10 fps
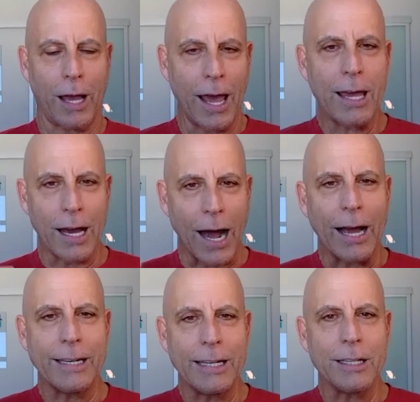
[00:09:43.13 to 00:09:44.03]
hey,
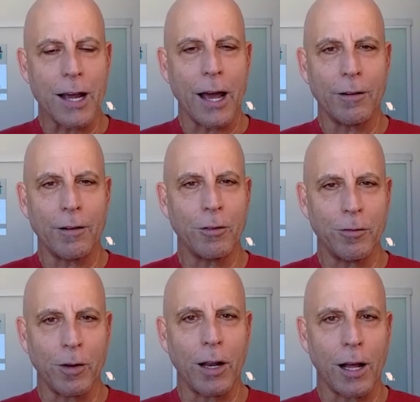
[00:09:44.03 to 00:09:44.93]
I need to have a
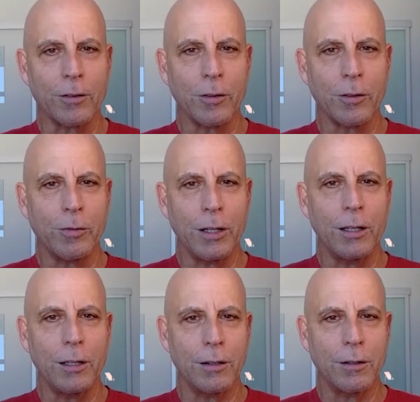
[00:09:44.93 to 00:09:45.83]
philosophy
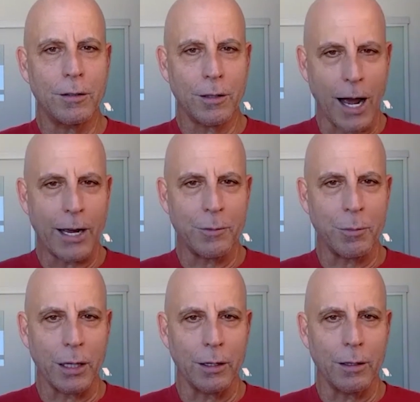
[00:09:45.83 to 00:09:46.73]
to guide
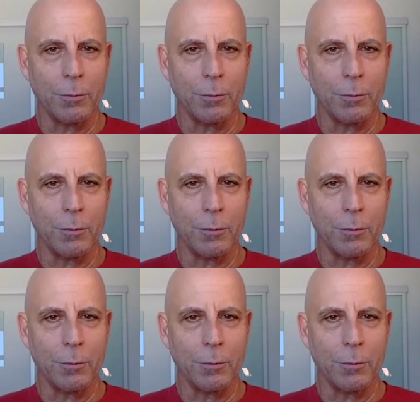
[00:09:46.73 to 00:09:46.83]
me,